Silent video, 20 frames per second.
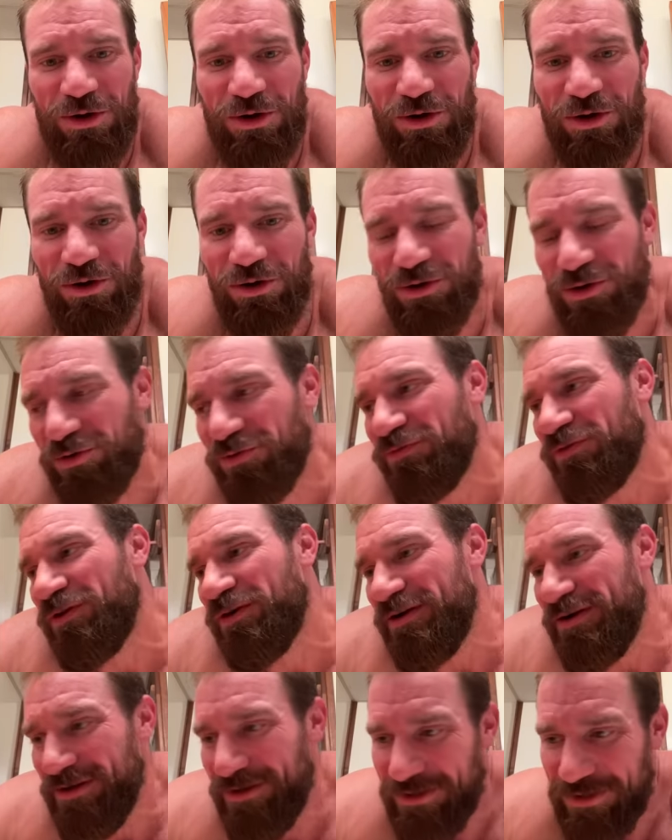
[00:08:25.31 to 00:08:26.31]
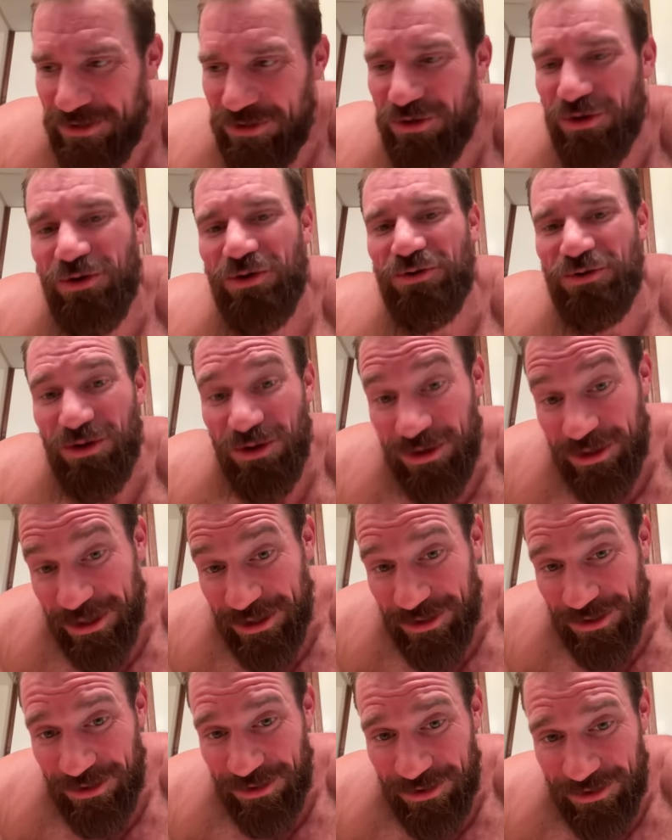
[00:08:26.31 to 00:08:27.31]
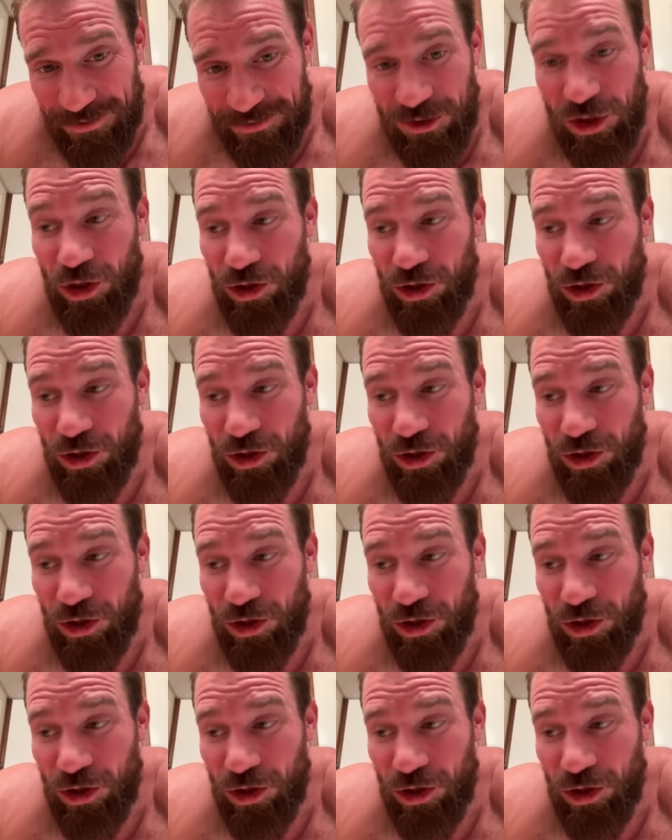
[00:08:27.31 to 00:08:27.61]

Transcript: curb your learning curve,